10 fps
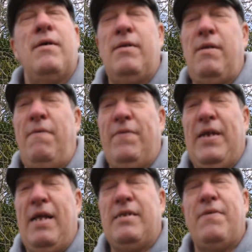And don't
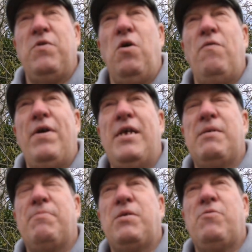forget, if you're not already
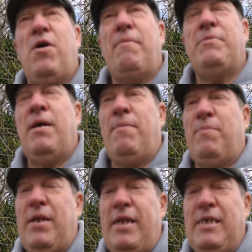subscribed,
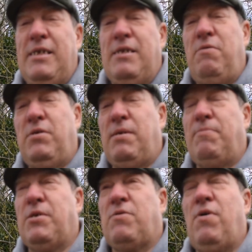please do
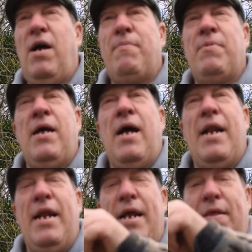subscribe
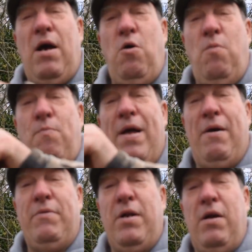and hit that old
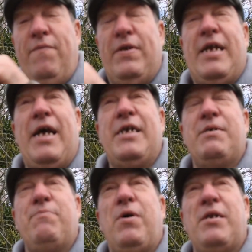bell
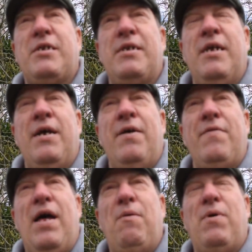notification button.
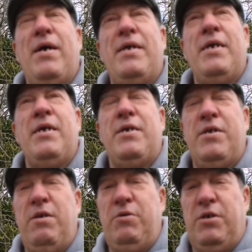That way
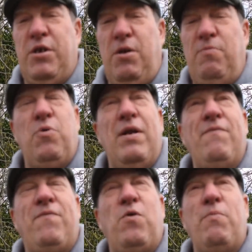YouTube will
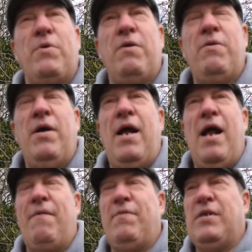inform you
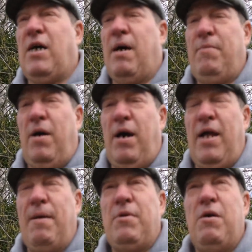every time I
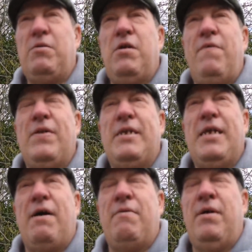upload a new
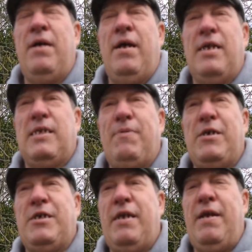video,
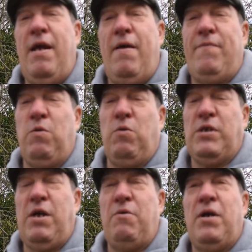especially if you
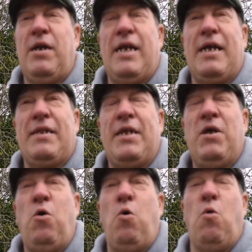also click the
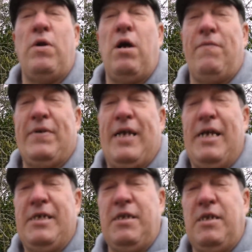all
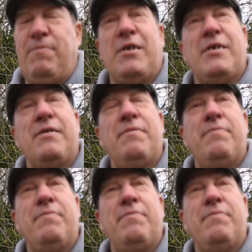notifications button.